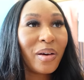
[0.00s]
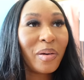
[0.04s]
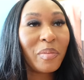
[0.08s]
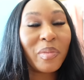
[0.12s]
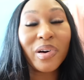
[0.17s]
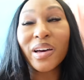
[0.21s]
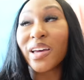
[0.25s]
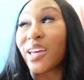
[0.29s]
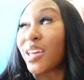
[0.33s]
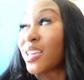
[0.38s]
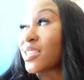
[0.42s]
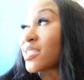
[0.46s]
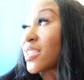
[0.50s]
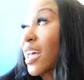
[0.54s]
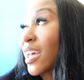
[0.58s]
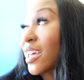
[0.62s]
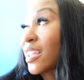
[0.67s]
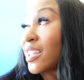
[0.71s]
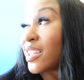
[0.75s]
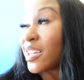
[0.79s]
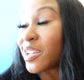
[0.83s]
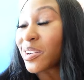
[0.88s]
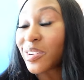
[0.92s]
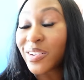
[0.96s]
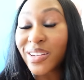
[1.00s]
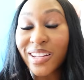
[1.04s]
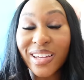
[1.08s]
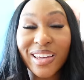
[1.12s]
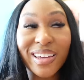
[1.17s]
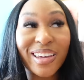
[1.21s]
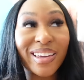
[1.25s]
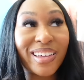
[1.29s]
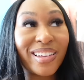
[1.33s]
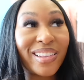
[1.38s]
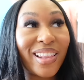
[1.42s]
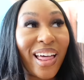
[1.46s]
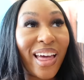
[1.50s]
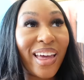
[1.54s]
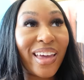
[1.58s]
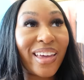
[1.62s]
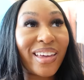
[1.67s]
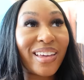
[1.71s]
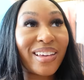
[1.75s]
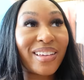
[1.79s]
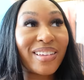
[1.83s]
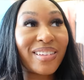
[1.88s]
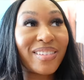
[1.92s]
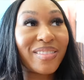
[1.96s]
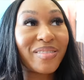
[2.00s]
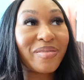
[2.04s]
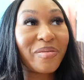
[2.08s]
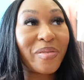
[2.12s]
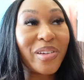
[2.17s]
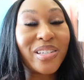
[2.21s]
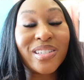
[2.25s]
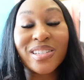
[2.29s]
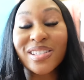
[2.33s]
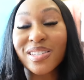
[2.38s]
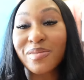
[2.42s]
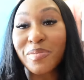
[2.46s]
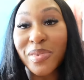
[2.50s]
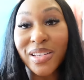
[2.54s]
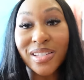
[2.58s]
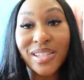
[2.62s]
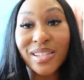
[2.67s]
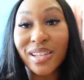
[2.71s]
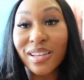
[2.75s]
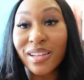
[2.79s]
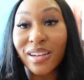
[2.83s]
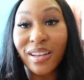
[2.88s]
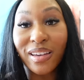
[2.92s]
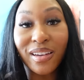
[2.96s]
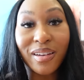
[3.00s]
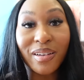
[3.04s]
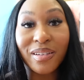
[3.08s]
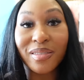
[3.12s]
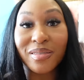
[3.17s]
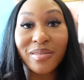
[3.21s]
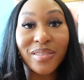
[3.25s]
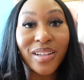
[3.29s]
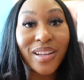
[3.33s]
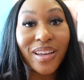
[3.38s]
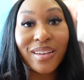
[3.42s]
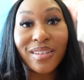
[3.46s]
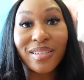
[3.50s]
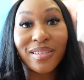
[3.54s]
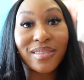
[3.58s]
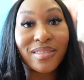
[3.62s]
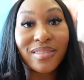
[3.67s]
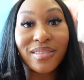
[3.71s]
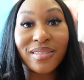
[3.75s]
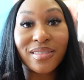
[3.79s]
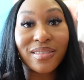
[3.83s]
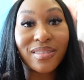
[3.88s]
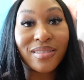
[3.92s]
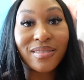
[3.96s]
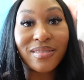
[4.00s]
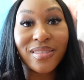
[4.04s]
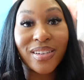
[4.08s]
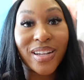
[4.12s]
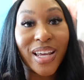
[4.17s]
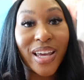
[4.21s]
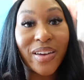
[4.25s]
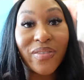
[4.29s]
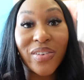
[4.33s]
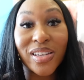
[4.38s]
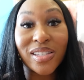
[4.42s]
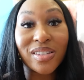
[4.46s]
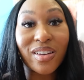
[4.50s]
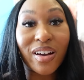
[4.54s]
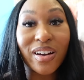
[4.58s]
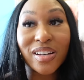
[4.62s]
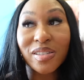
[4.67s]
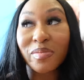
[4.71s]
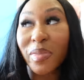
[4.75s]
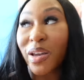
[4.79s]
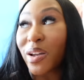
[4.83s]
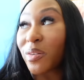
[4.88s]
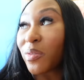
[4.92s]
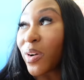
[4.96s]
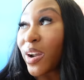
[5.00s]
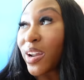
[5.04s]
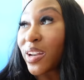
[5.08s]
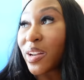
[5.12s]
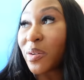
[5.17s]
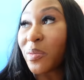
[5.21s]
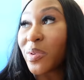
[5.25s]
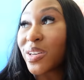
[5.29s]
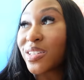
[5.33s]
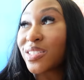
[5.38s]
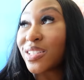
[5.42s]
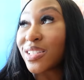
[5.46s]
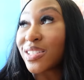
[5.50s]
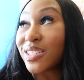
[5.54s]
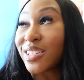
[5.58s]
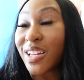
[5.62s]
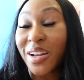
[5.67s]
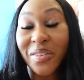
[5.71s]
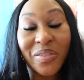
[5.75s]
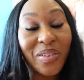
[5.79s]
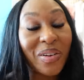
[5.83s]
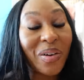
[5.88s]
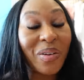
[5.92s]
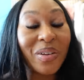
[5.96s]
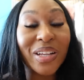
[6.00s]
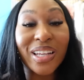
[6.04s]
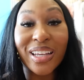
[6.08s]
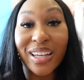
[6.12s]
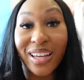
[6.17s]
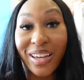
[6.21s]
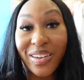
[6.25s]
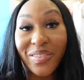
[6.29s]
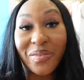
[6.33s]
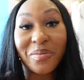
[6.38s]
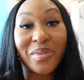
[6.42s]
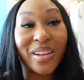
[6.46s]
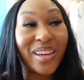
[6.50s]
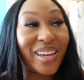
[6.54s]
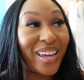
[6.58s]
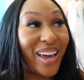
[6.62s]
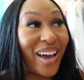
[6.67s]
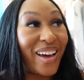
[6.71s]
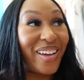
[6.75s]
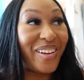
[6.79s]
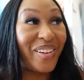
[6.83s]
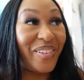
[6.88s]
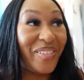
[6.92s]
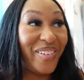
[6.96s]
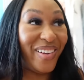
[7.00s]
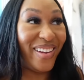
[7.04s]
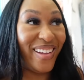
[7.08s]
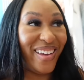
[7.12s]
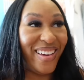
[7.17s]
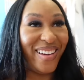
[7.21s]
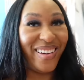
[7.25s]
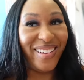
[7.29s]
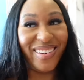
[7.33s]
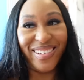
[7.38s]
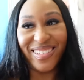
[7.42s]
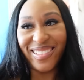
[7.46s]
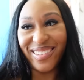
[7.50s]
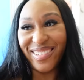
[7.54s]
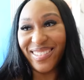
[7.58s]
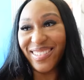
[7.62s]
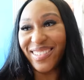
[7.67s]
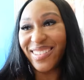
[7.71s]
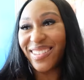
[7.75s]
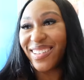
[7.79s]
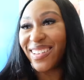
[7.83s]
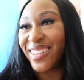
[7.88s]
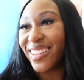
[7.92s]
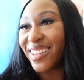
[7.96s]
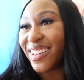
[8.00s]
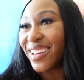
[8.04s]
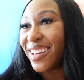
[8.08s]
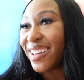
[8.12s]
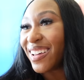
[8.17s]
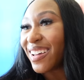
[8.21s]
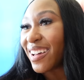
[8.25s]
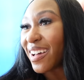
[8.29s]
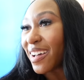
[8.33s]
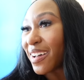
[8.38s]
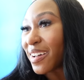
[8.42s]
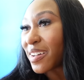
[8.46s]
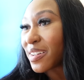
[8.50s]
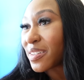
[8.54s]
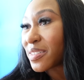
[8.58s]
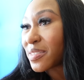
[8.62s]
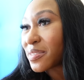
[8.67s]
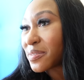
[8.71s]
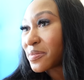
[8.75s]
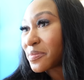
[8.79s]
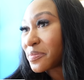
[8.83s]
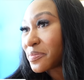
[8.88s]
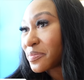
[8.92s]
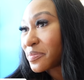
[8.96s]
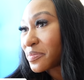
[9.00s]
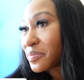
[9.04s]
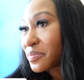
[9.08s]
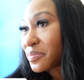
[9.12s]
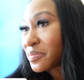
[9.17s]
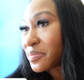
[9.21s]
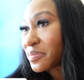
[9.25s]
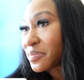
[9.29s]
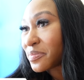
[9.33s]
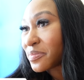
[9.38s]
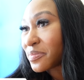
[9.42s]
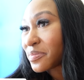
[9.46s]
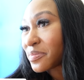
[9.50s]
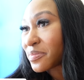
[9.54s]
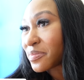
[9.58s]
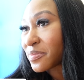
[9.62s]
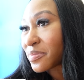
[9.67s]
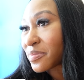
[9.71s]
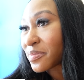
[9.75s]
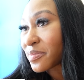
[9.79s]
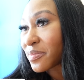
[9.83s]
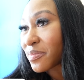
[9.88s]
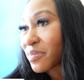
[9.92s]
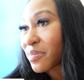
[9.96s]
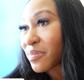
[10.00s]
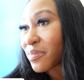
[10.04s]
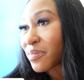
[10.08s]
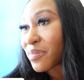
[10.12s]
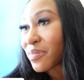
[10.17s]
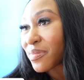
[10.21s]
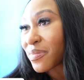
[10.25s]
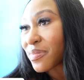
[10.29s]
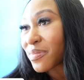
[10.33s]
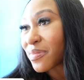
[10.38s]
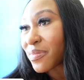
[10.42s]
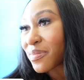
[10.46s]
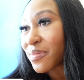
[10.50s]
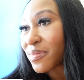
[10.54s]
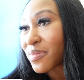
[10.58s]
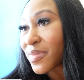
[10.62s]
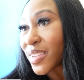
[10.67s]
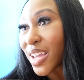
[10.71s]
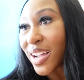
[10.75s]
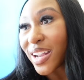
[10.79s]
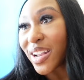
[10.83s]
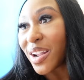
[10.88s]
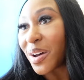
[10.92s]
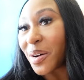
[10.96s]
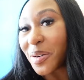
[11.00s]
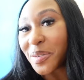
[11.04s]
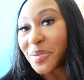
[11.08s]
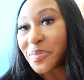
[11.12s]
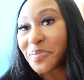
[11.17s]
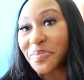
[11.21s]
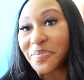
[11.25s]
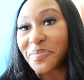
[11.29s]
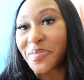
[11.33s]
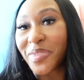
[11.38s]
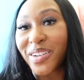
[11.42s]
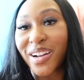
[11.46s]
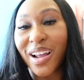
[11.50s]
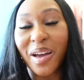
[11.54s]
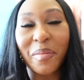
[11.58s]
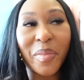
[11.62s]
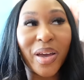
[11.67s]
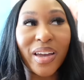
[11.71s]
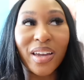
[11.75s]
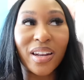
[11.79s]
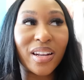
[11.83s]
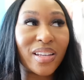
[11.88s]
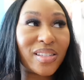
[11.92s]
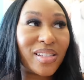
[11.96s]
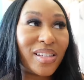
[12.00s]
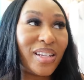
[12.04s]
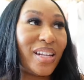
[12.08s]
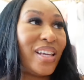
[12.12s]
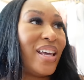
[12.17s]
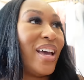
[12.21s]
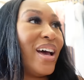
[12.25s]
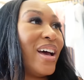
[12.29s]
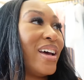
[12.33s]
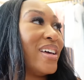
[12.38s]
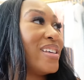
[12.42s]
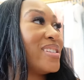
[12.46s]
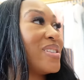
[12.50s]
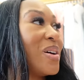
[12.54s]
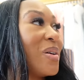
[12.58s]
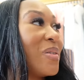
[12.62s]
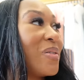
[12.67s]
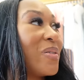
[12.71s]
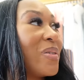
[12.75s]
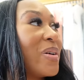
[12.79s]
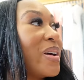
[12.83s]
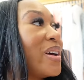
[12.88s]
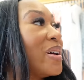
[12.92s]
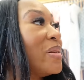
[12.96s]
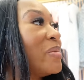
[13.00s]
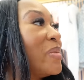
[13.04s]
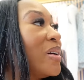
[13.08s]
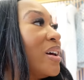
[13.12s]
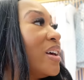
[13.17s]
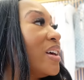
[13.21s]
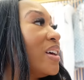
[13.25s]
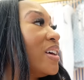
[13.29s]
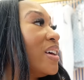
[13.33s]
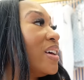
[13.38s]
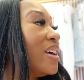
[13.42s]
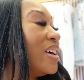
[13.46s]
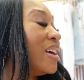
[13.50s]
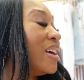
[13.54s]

but it's like literally like we just been sitting here, and if it starts back raining, we just never gonna leave. Like, huh? We're not gonna make it to the yacht. No, we're not making it to the yacht. So, but